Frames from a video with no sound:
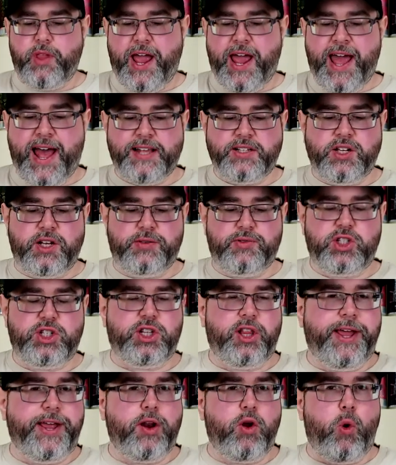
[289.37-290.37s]
It has a
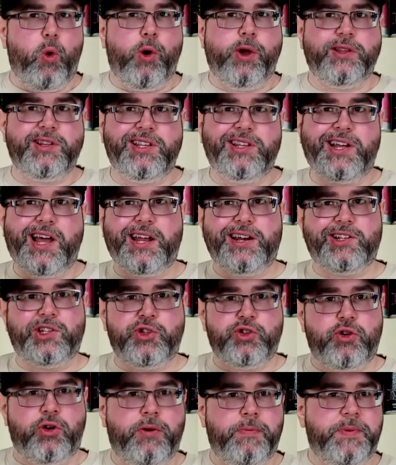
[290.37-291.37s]
slight oily, kind of
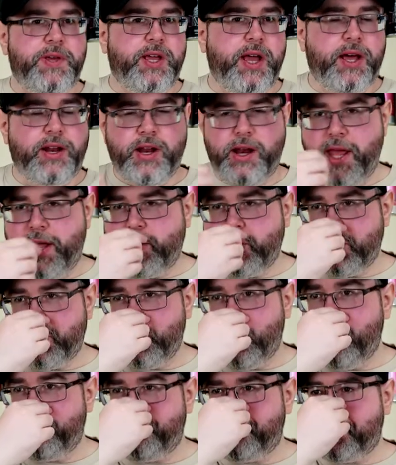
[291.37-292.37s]
syrupy kind of nature
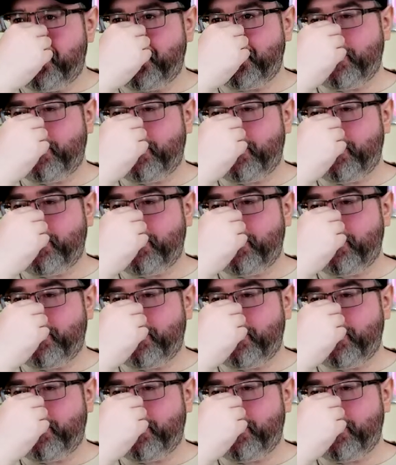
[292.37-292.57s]
to it.